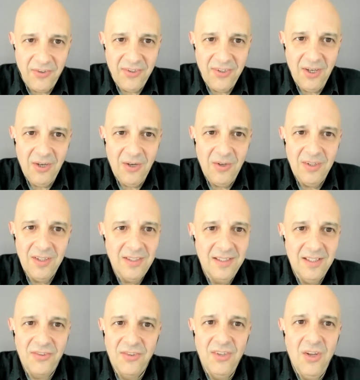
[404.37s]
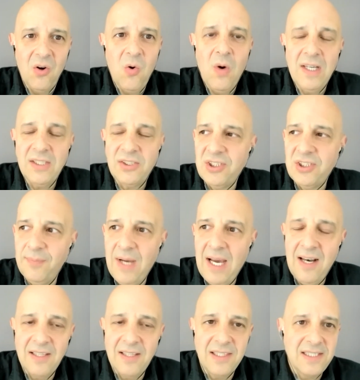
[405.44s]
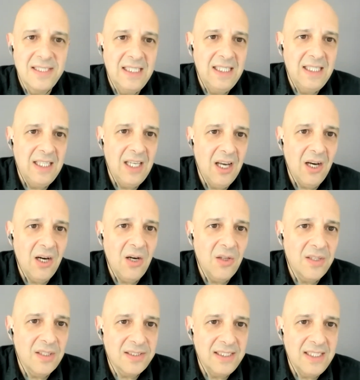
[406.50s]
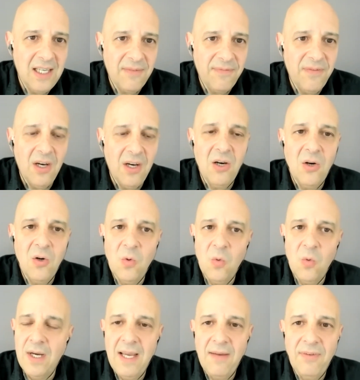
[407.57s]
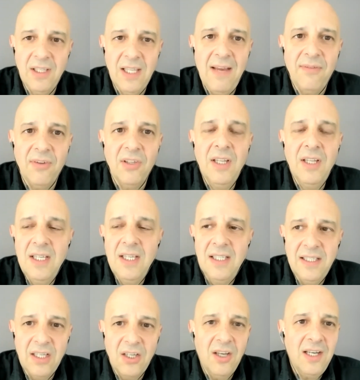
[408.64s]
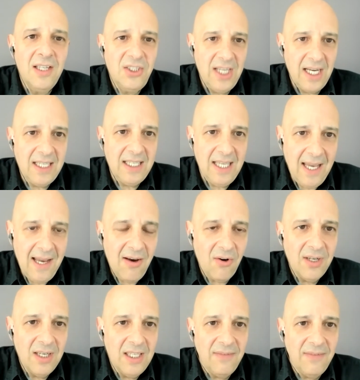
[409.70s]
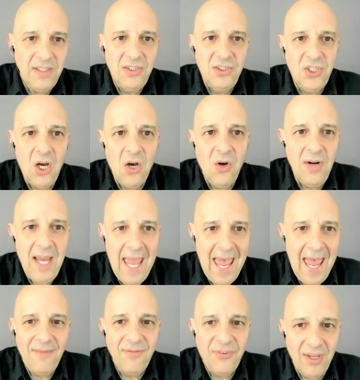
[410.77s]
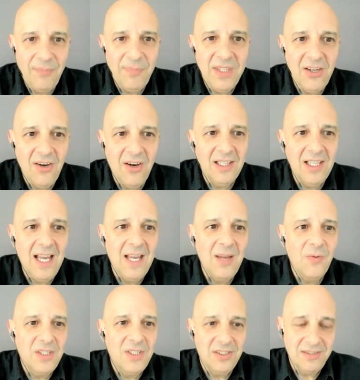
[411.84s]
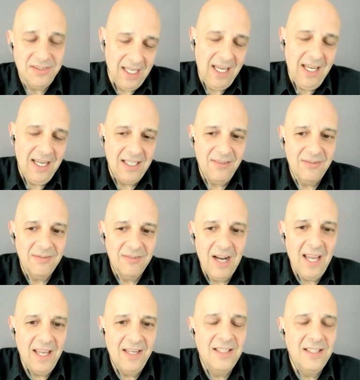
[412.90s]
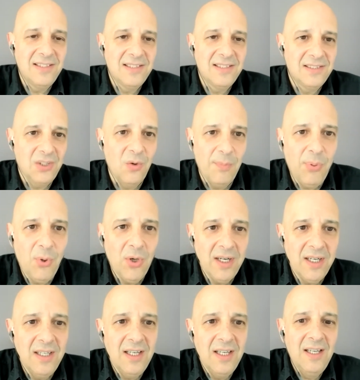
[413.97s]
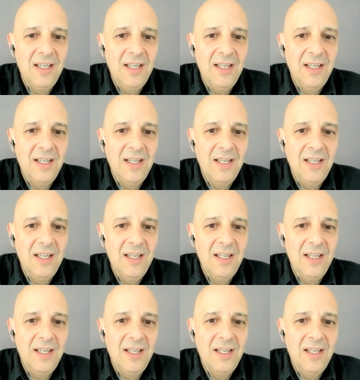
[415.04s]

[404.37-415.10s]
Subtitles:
So there's no question about it. The CEO, the CFO, whatever level, they're going to check you out. And if you don't have something online, what you're saying, Ryann, it's so important.